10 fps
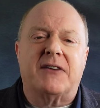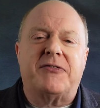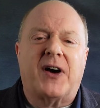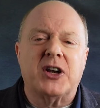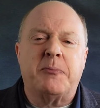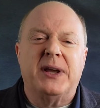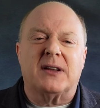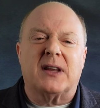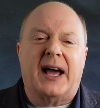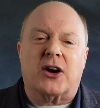a Fund
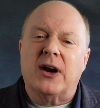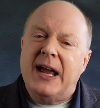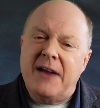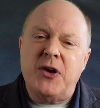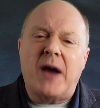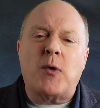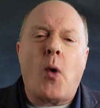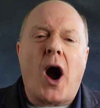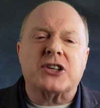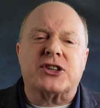Appeal Letter. If you haven't
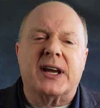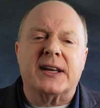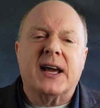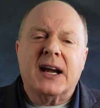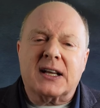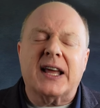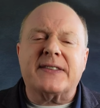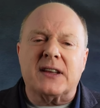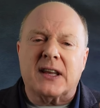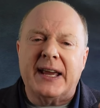watched it, click
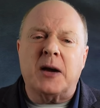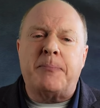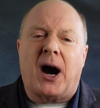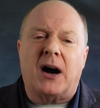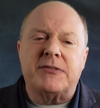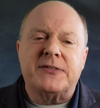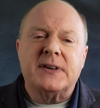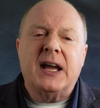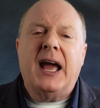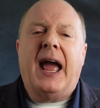the link above
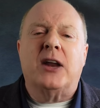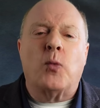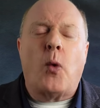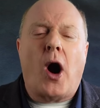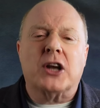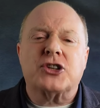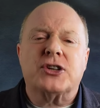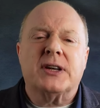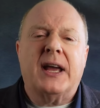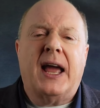and
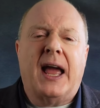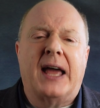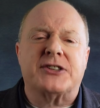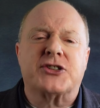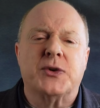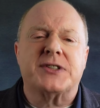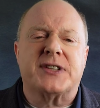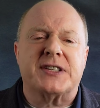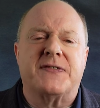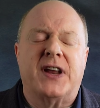watch as soon as
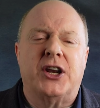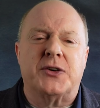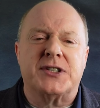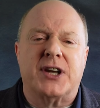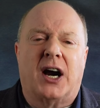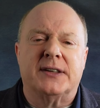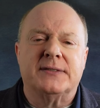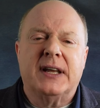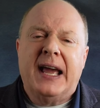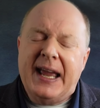this video is done.
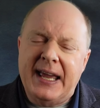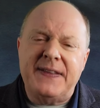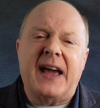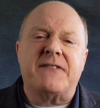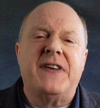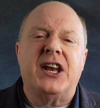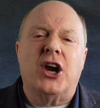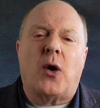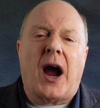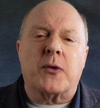In that
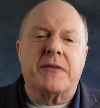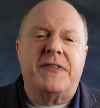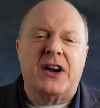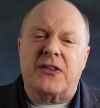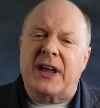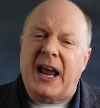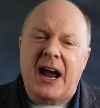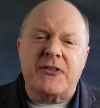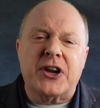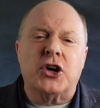video, I reveal that
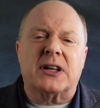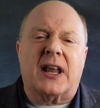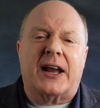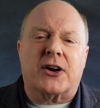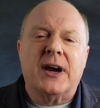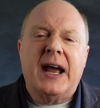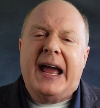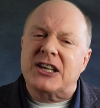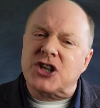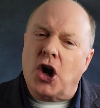every good letter has